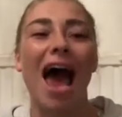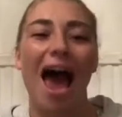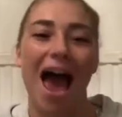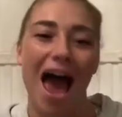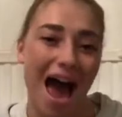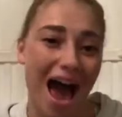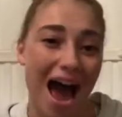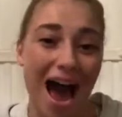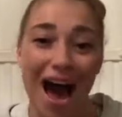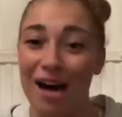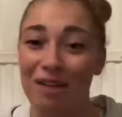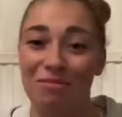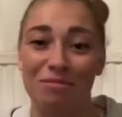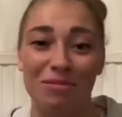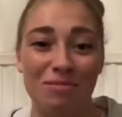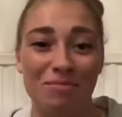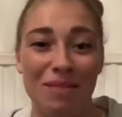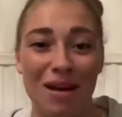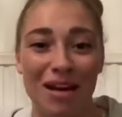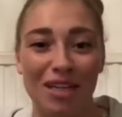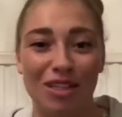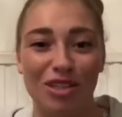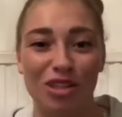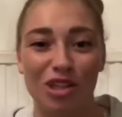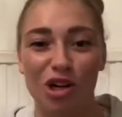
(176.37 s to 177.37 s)
I'll be
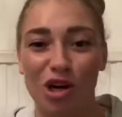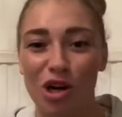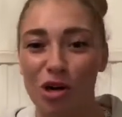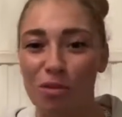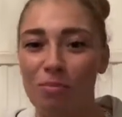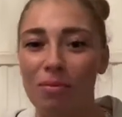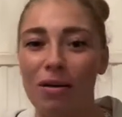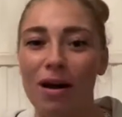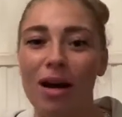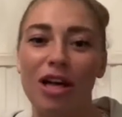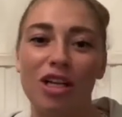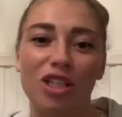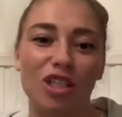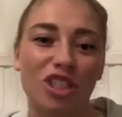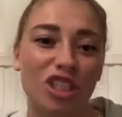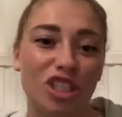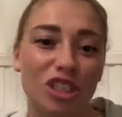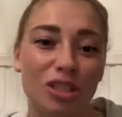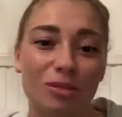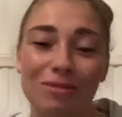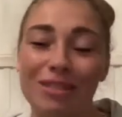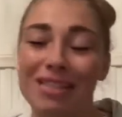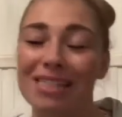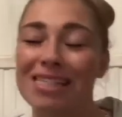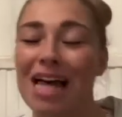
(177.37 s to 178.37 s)
made up. And she
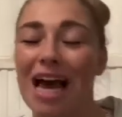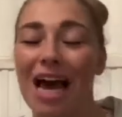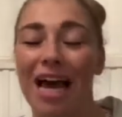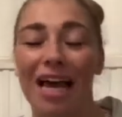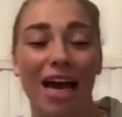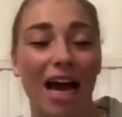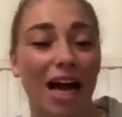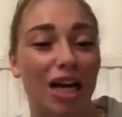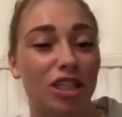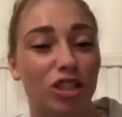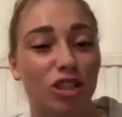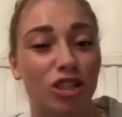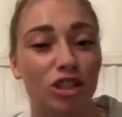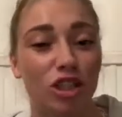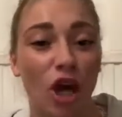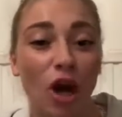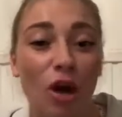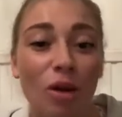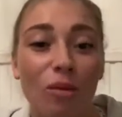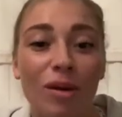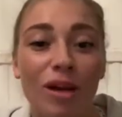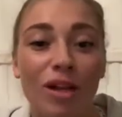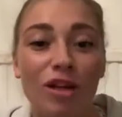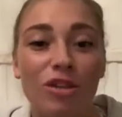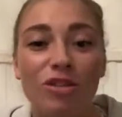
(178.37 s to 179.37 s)
was like, I
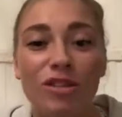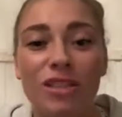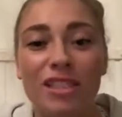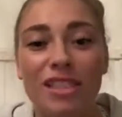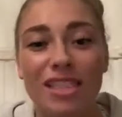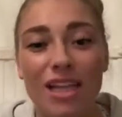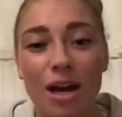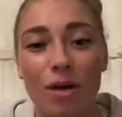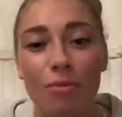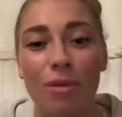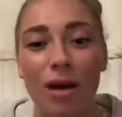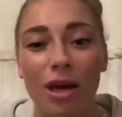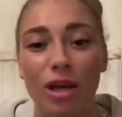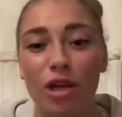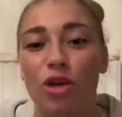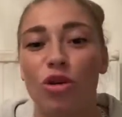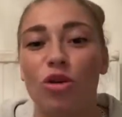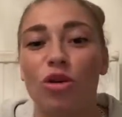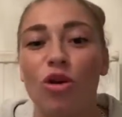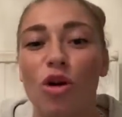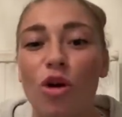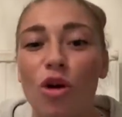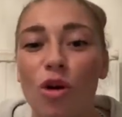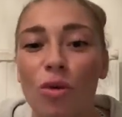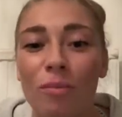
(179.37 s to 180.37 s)
totally understand where
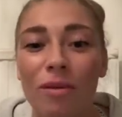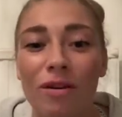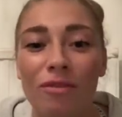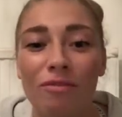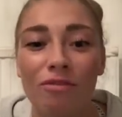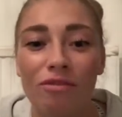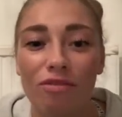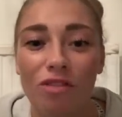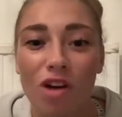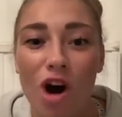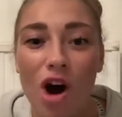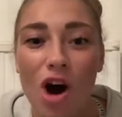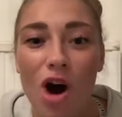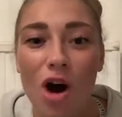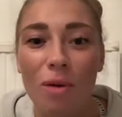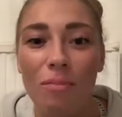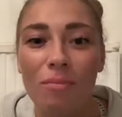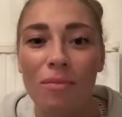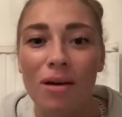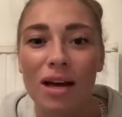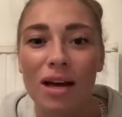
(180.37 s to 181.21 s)
you're coming from.